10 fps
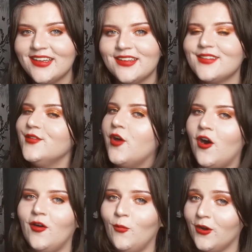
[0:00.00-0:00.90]
and it's
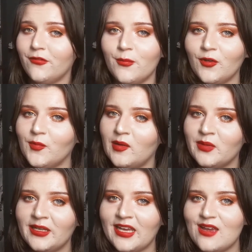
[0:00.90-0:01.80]
not one of the most
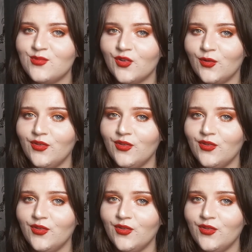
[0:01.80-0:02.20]
popular games at all,